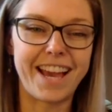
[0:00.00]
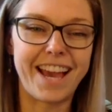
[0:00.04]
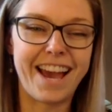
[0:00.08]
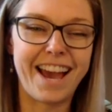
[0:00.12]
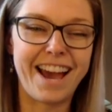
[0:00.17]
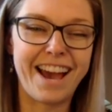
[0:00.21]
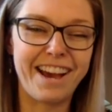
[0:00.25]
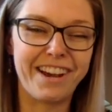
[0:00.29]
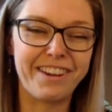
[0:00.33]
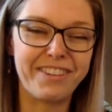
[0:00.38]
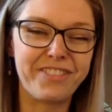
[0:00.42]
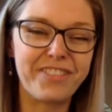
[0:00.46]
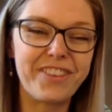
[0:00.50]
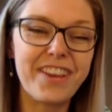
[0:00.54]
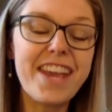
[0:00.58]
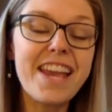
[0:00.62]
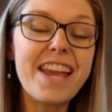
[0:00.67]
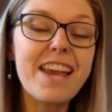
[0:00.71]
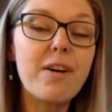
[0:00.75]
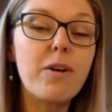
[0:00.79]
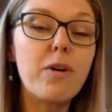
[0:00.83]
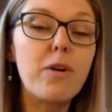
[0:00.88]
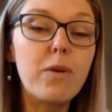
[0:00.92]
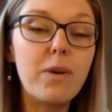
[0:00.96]
have.
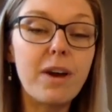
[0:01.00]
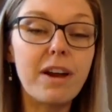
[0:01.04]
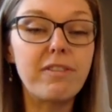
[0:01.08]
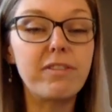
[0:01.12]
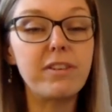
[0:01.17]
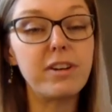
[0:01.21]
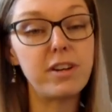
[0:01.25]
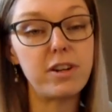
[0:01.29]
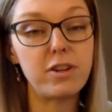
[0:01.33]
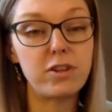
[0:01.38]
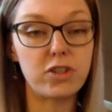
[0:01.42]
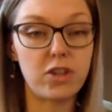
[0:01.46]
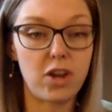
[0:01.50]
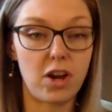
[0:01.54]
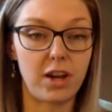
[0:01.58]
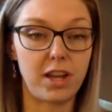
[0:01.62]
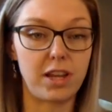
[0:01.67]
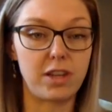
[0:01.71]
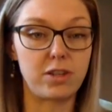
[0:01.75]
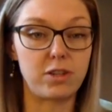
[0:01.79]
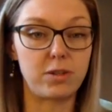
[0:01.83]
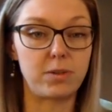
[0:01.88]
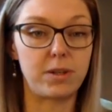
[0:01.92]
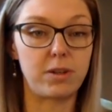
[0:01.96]
Whoever you're
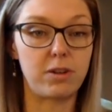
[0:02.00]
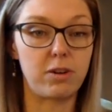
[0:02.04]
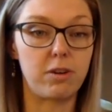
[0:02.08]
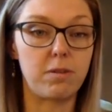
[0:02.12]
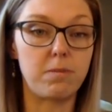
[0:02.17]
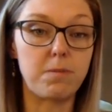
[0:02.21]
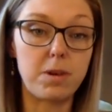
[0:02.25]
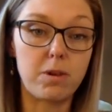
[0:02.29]
talking to at home,